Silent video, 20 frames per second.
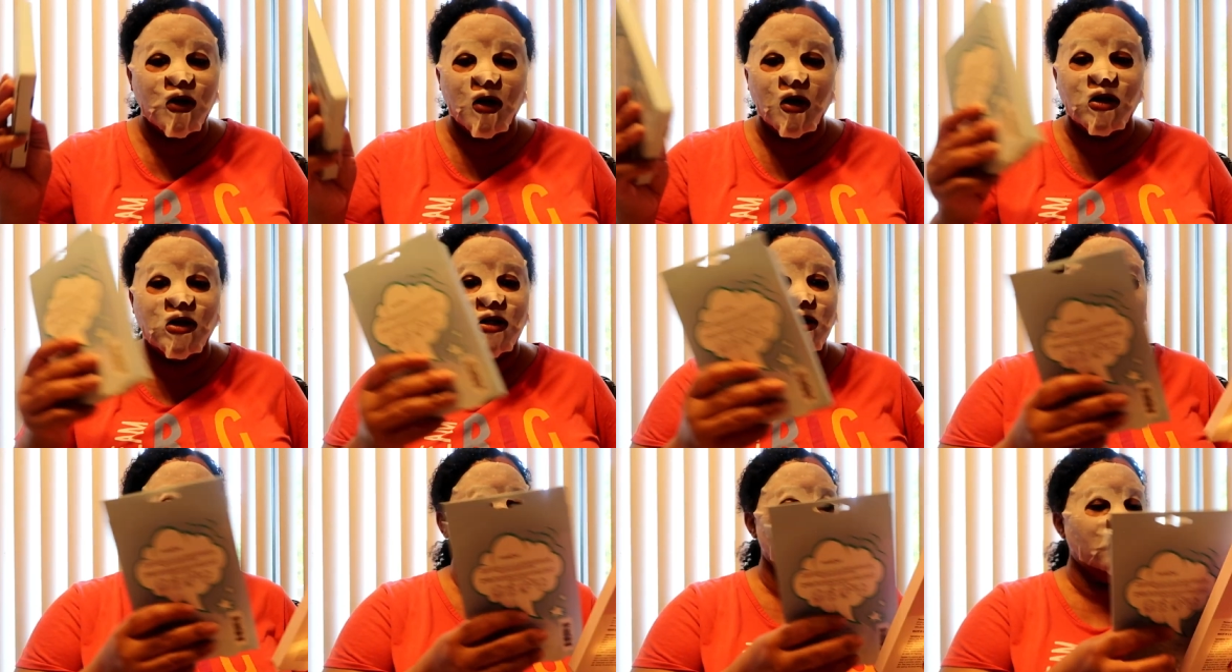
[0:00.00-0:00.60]
I
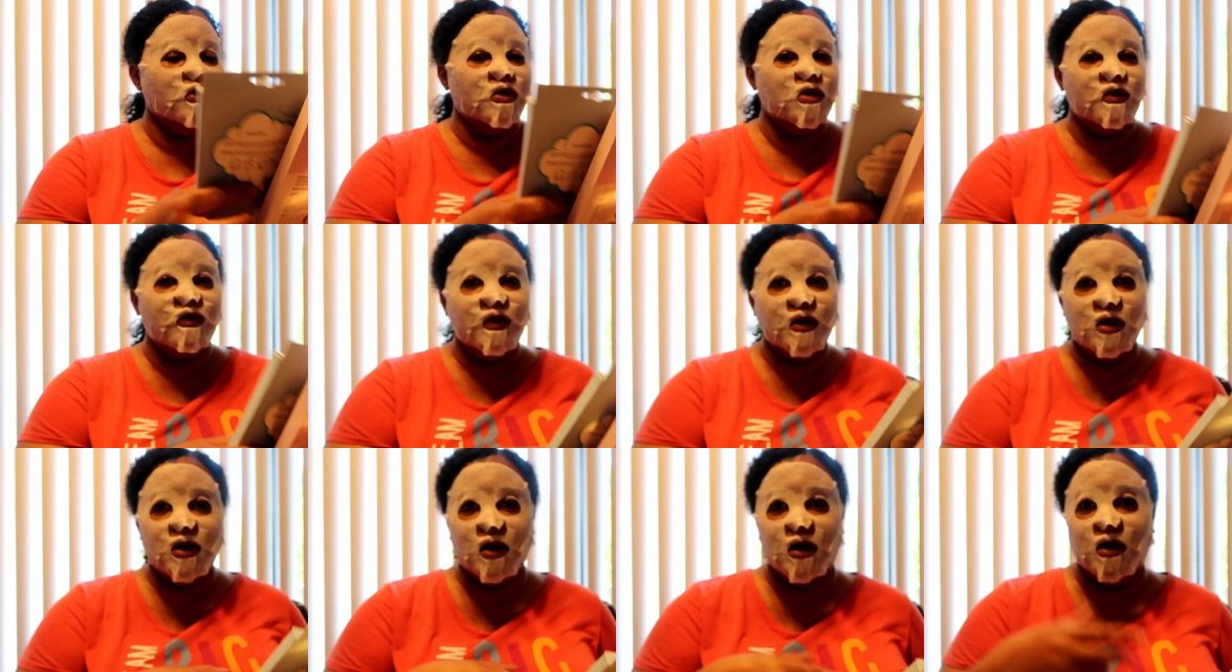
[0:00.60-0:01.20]
did show you in the
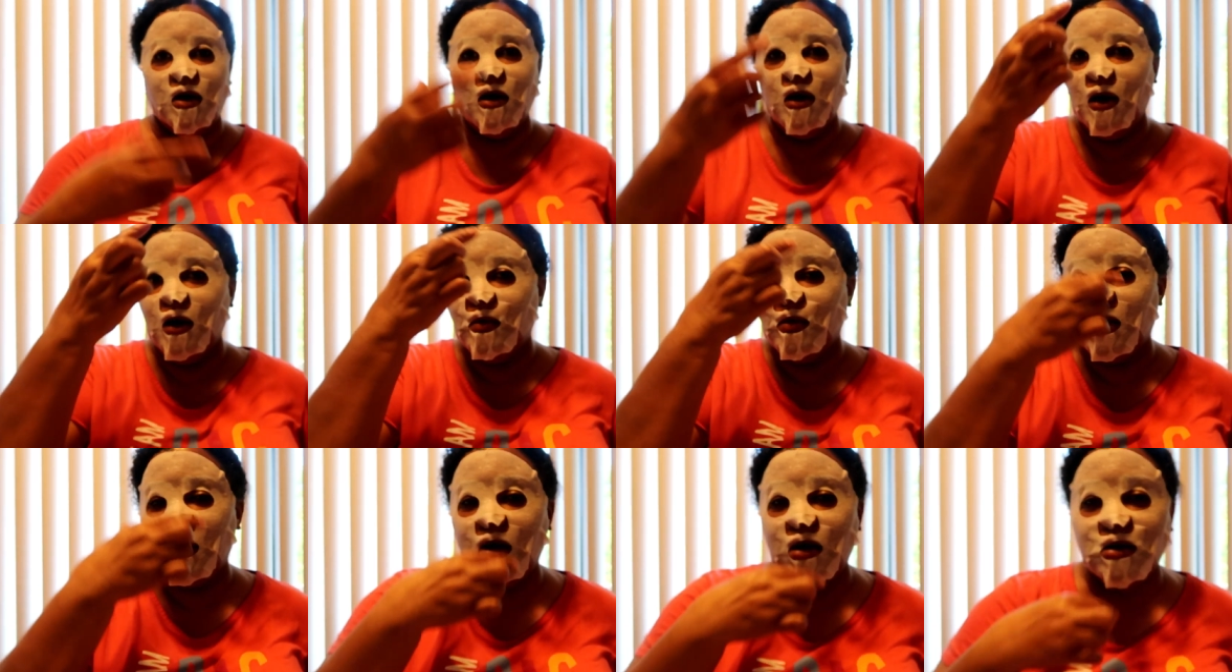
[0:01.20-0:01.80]
video,
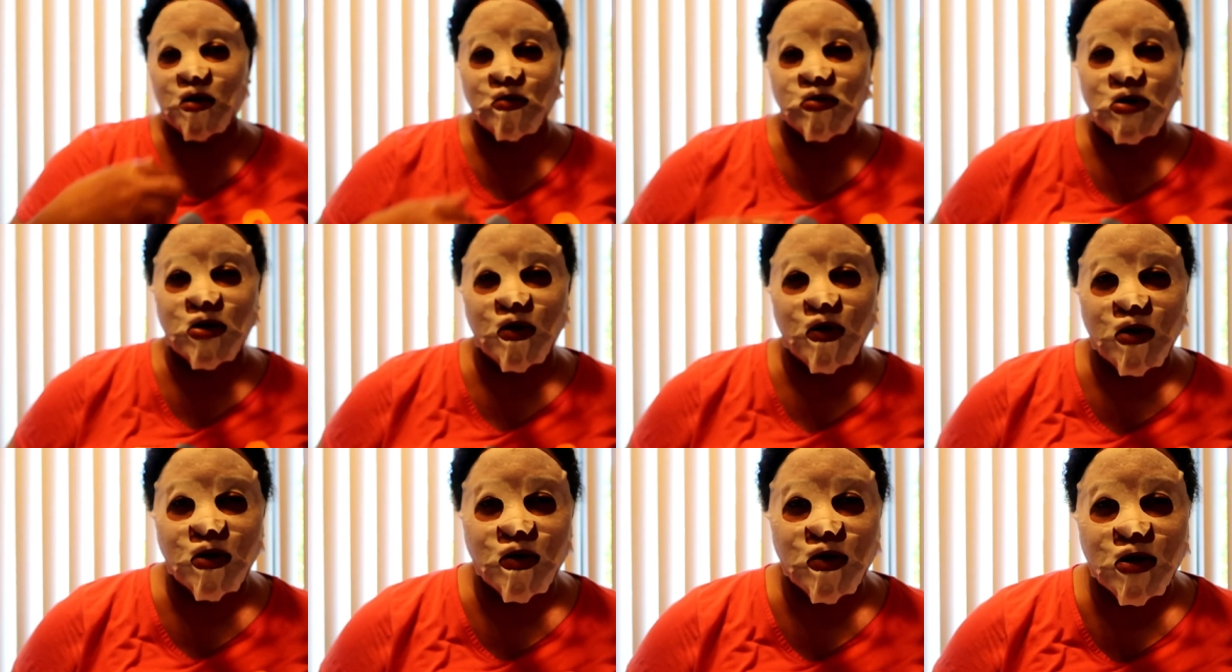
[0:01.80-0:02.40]
but as I'm
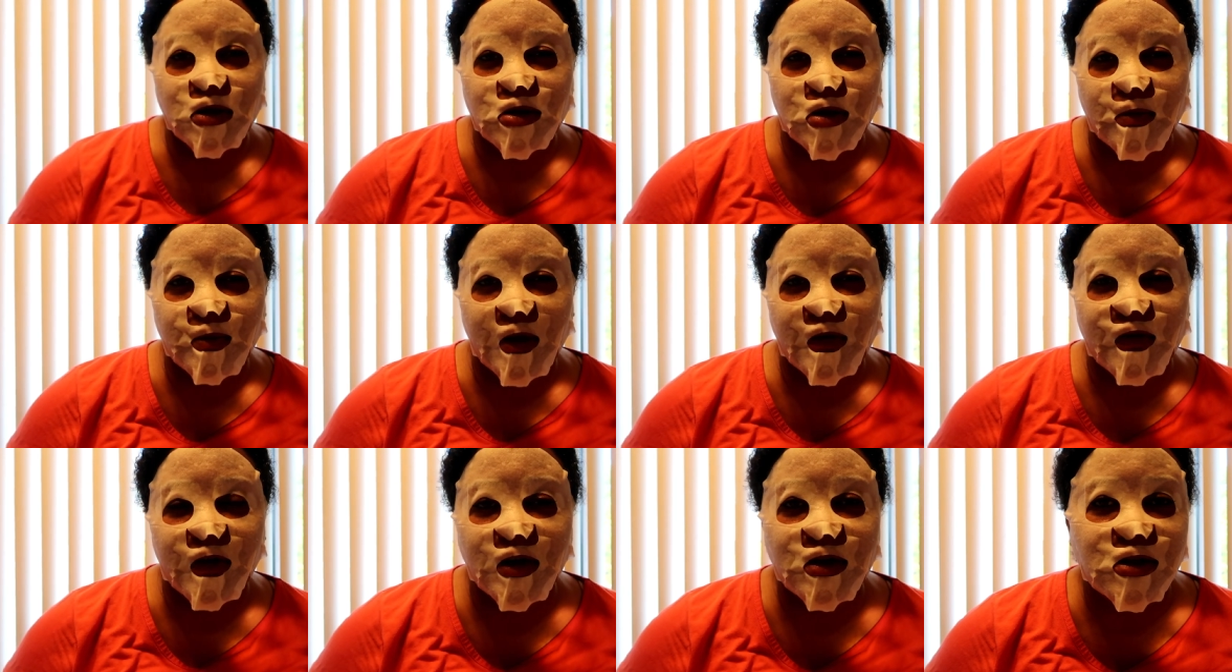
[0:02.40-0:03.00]
showing you this on
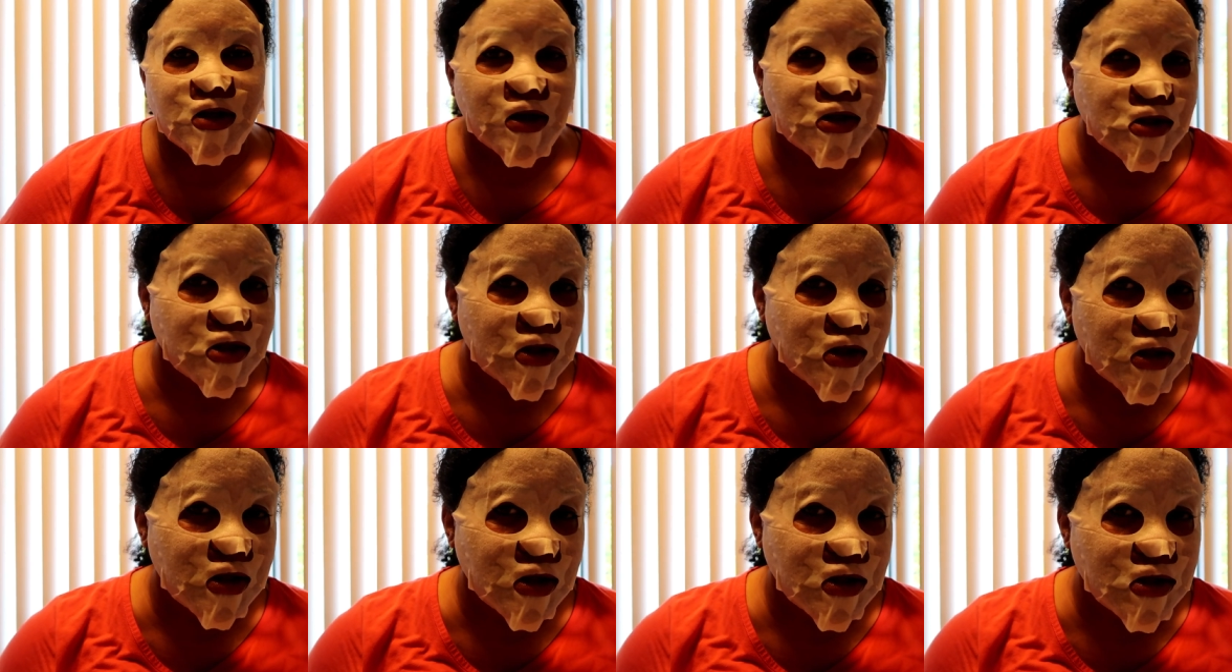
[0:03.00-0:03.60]
my face, y'all
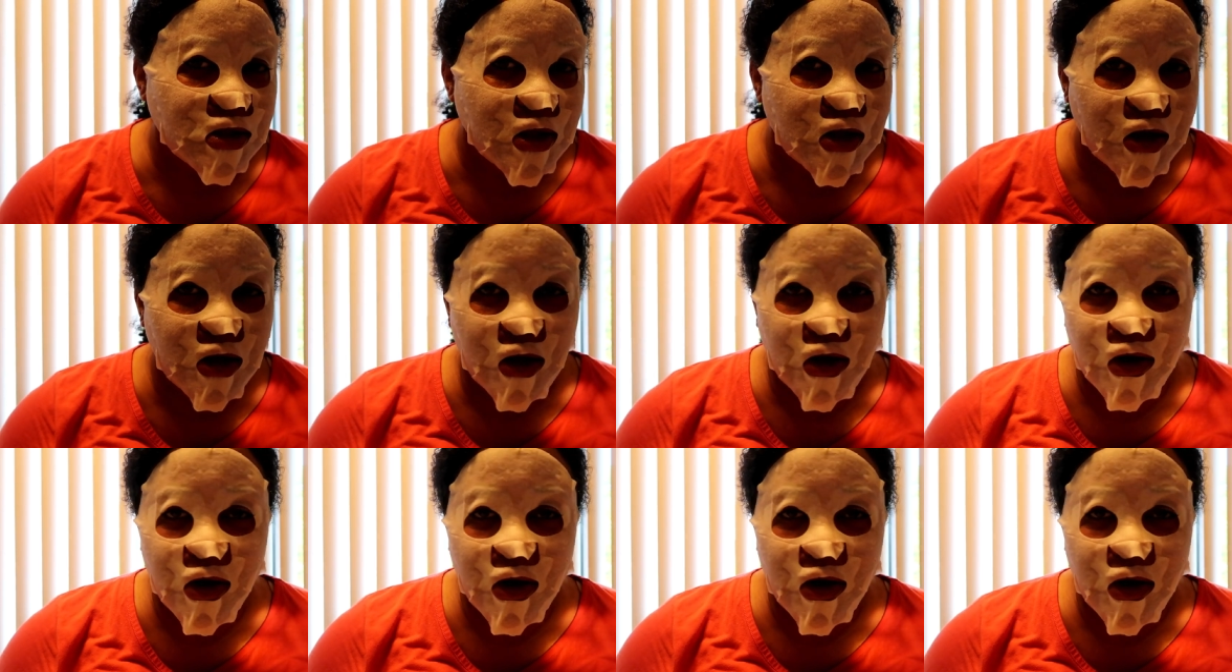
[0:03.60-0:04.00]
see this?